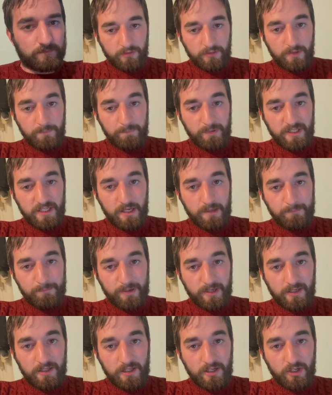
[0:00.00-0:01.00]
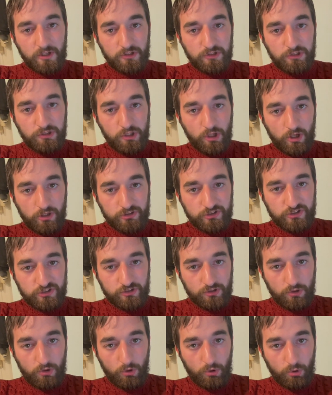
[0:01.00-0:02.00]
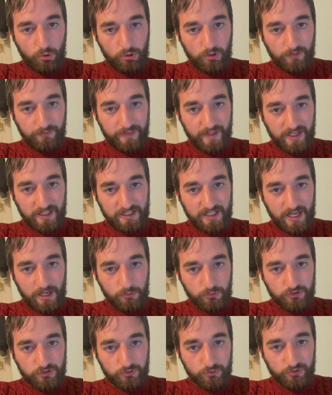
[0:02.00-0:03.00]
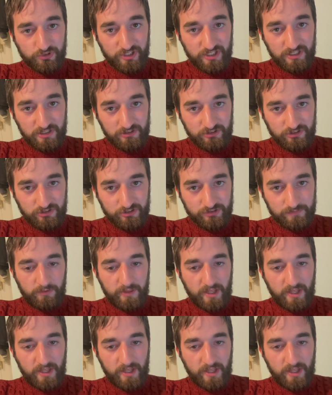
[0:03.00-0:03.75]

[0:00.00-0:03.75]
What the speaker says: The BNP had lost all of their council seats.